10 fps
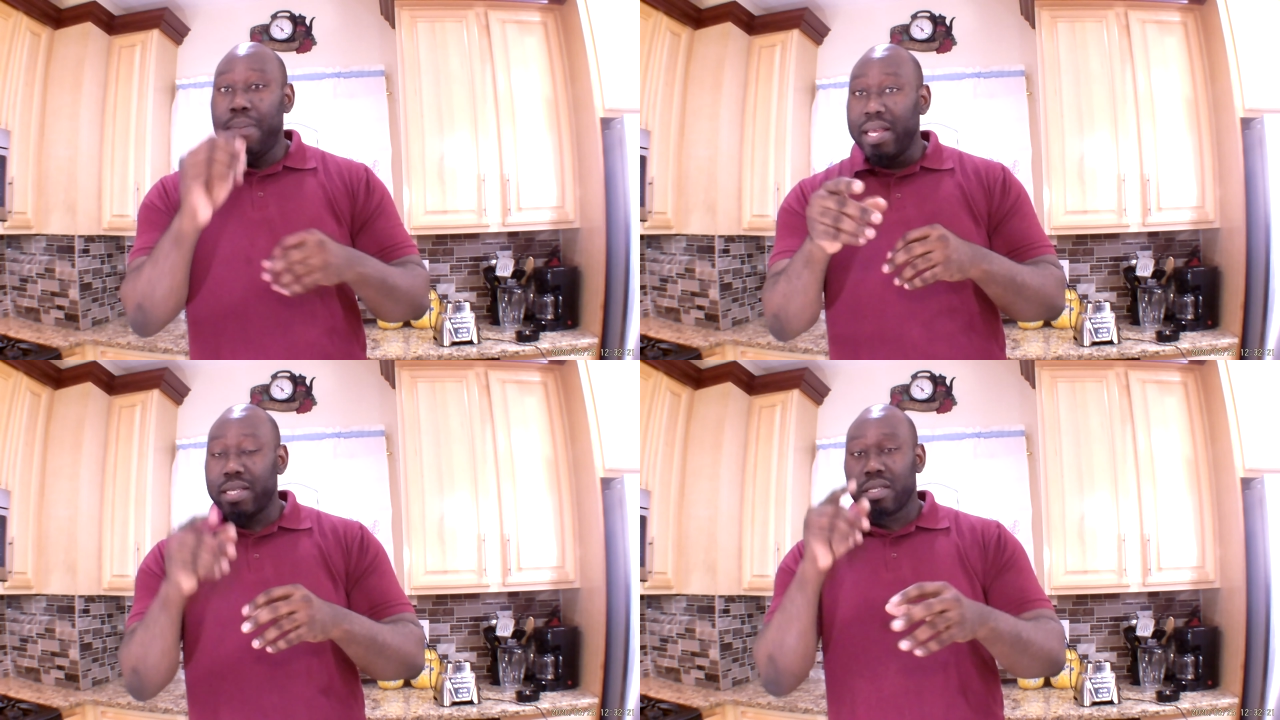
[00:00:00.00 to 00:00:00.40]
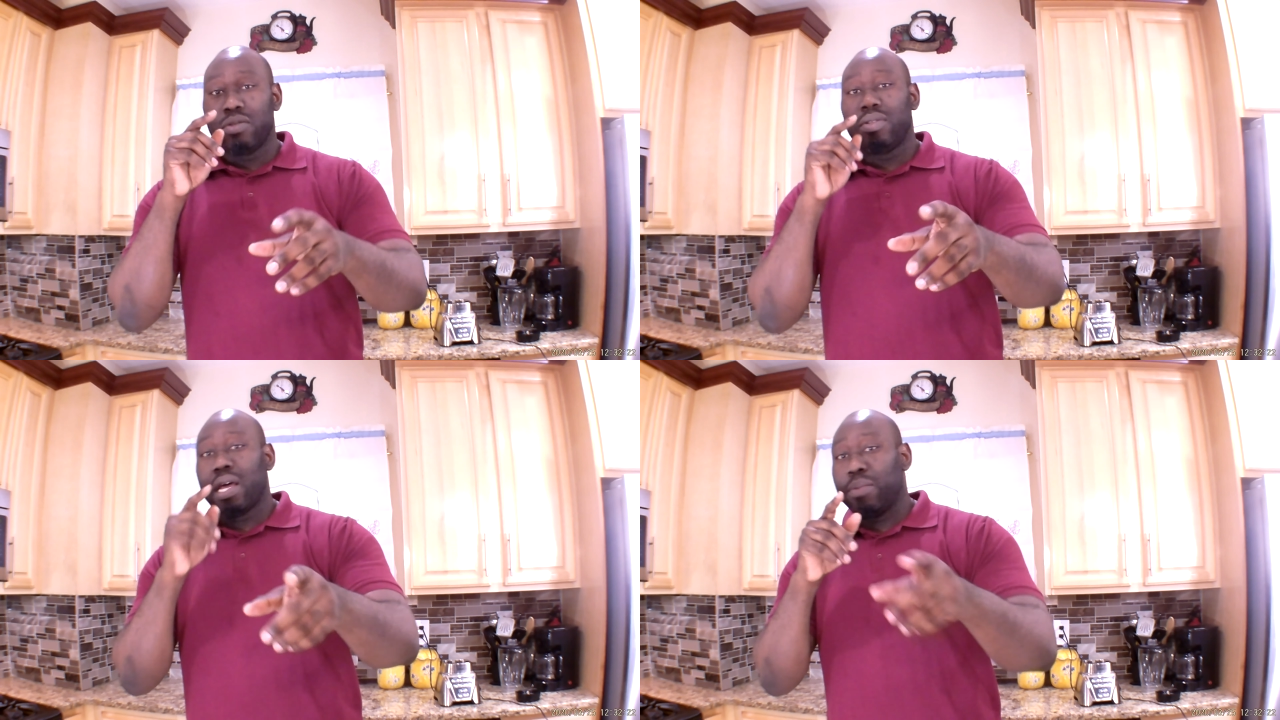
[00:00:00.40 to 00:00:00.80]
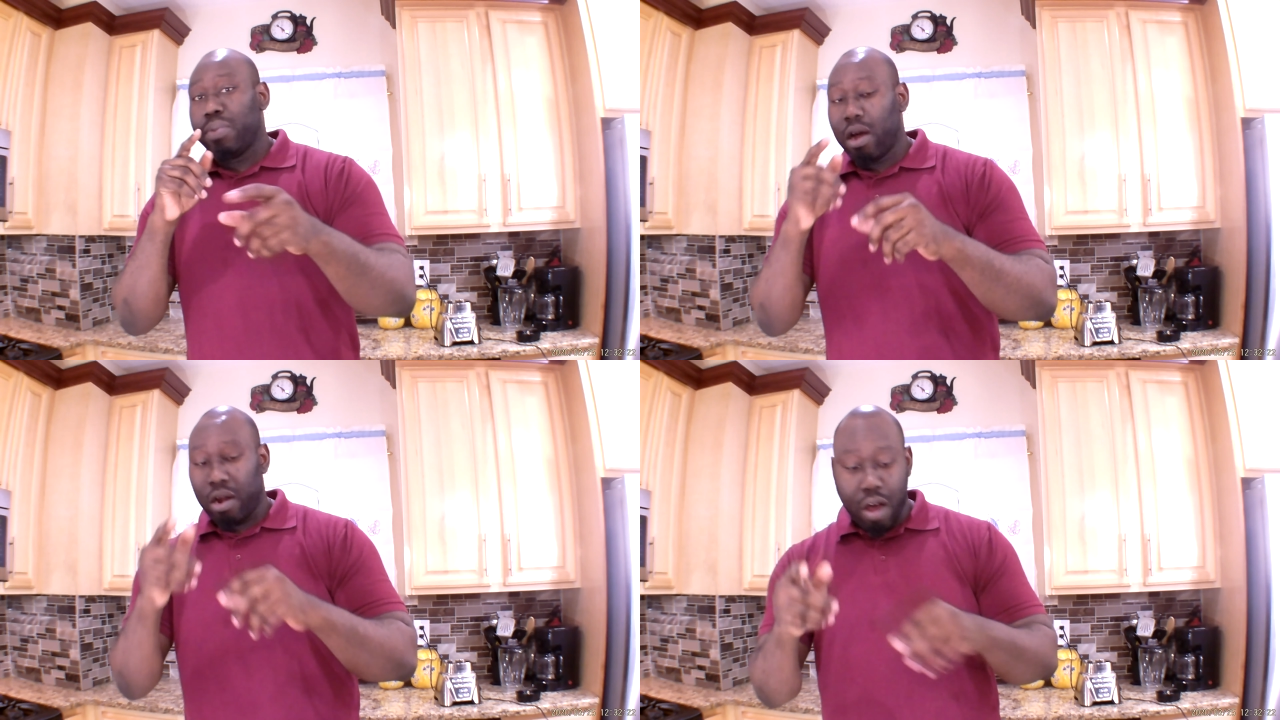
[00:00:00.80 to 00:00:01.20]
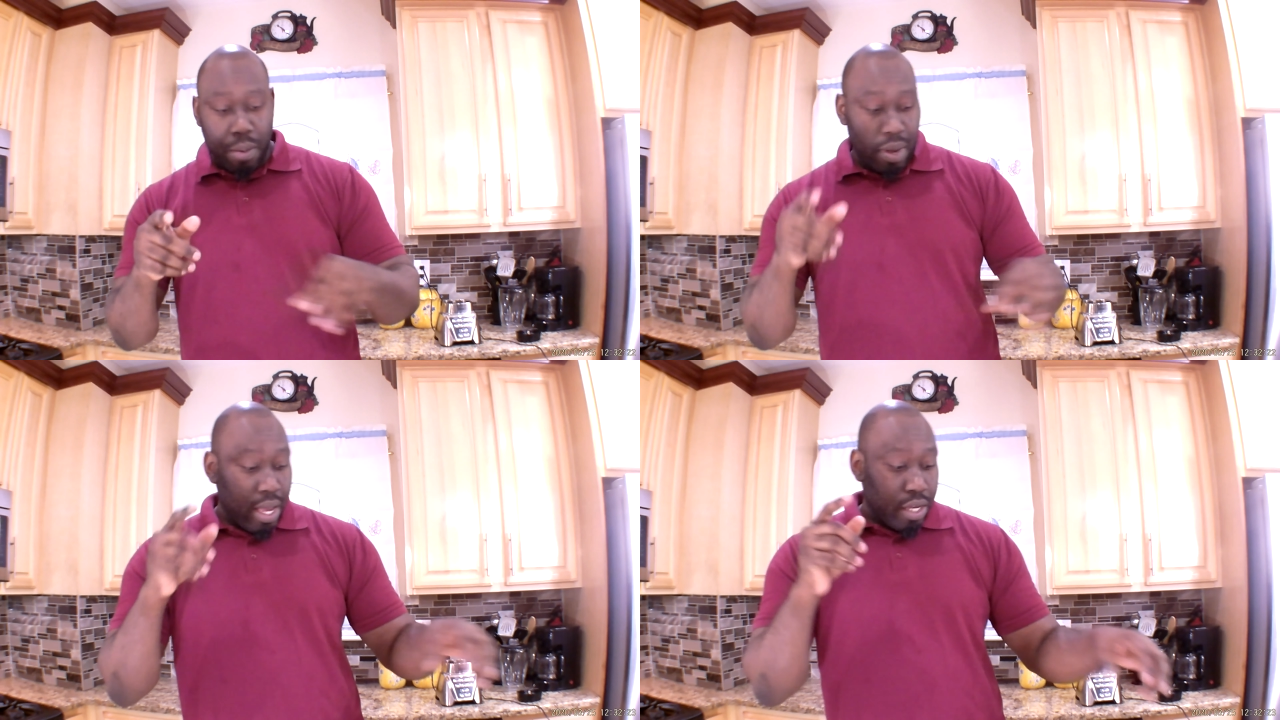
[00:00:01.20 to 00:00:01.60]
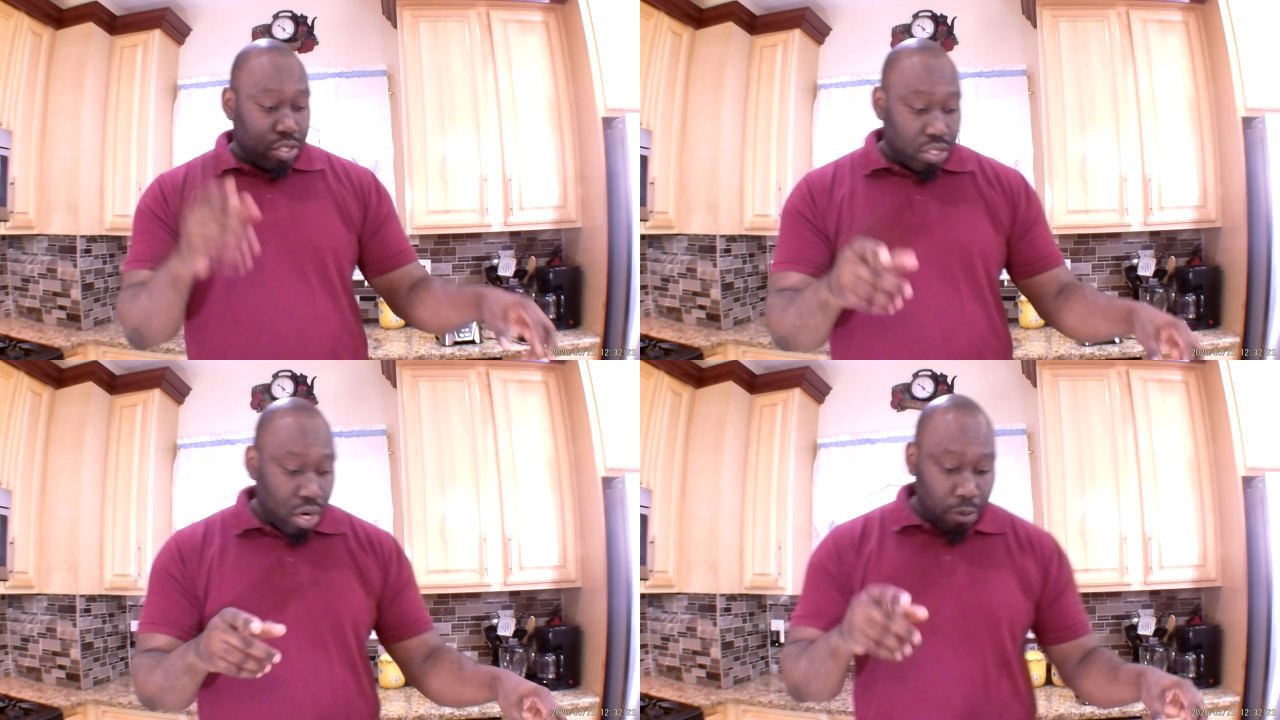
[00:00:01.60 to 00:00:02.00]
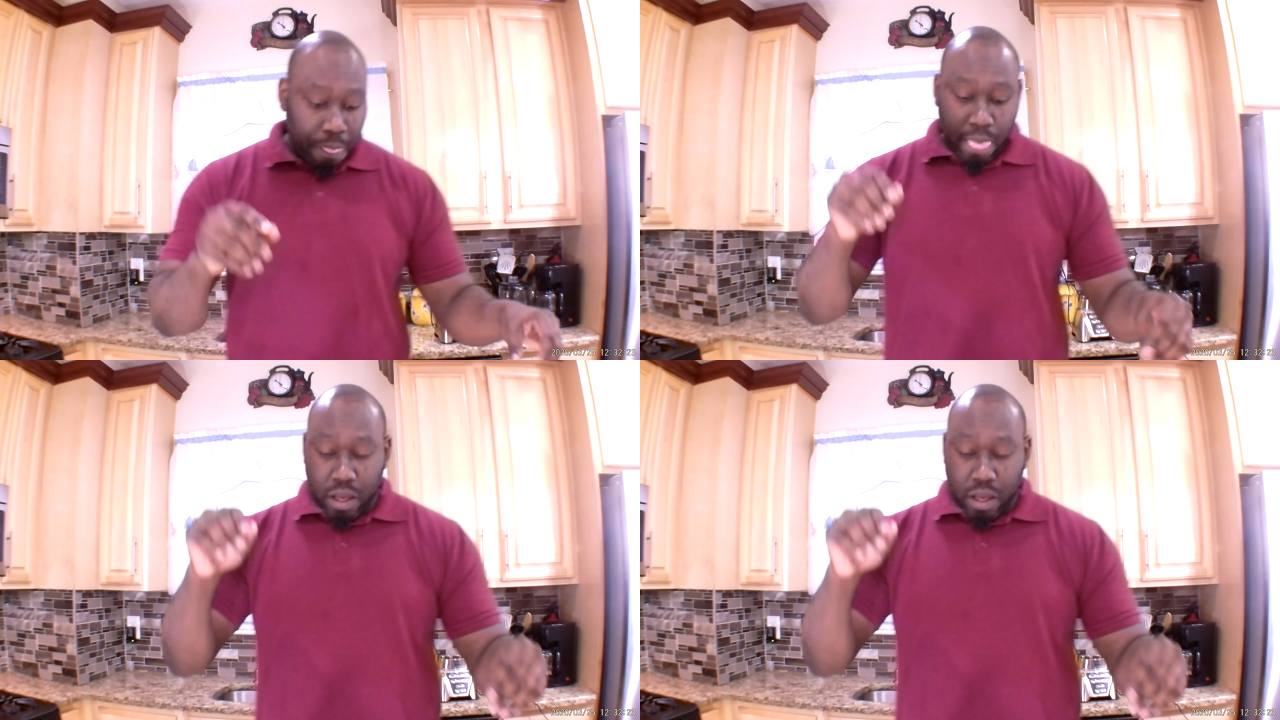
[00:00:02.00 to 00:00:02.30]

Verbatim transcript: please do not be alarmed. So